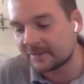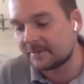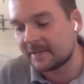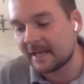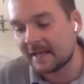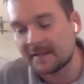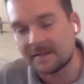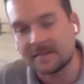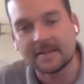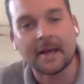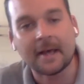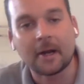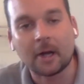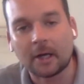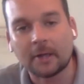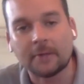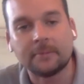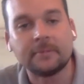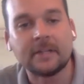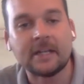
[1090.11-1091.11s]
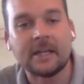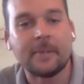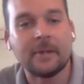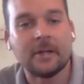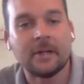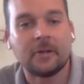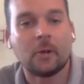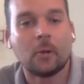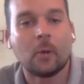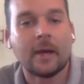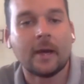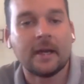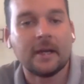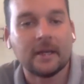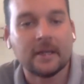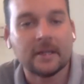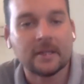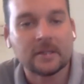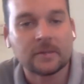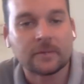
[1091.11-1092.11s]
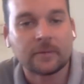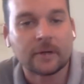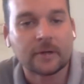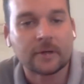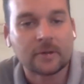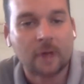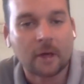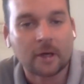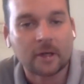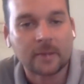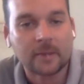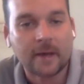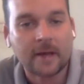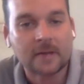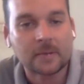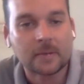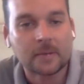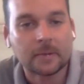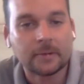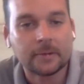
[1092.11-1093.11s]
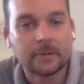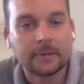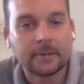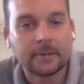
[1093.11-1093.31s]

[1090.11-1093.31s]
dead set on keeping it the way it is for as long as possible?